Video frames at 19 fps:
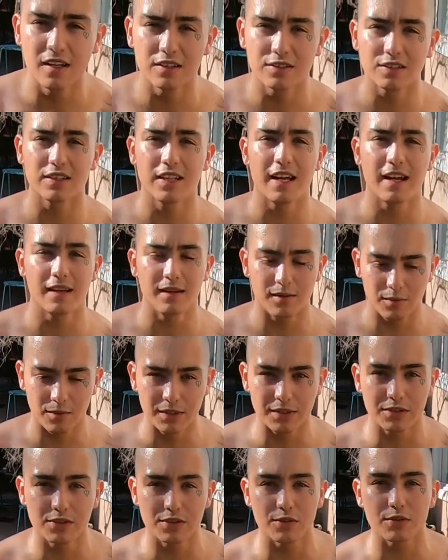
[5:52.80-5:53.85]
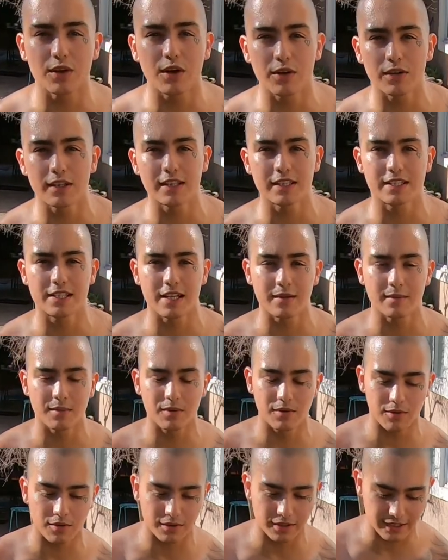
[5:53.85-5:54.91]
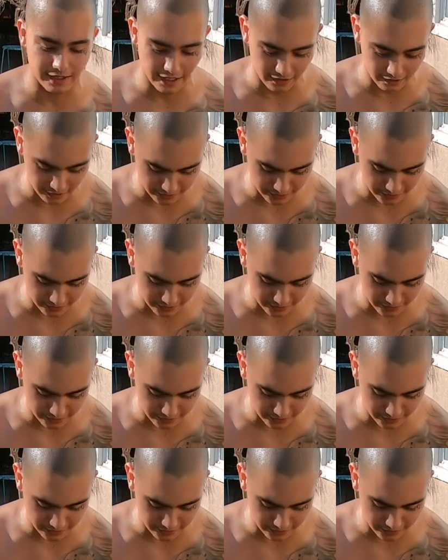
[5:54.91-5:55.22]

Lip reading: so that when you do go to the gym or get